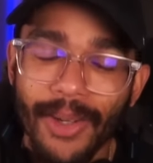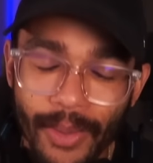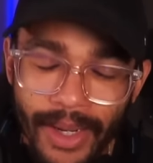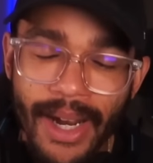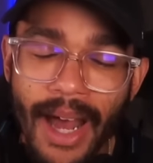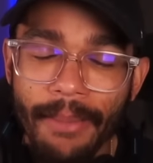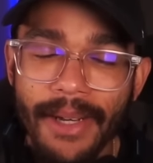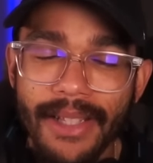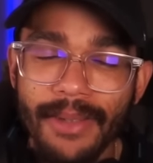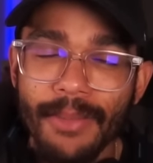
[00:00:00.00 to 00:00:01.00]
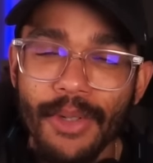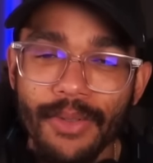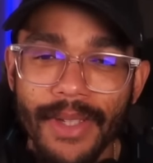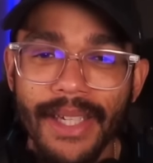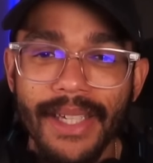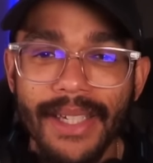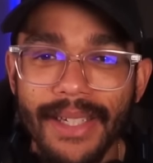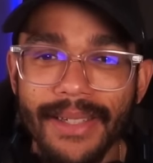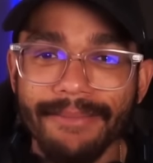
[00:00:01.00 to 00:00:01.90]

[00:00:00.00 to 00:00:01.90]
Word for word: We're going to hop into this movie.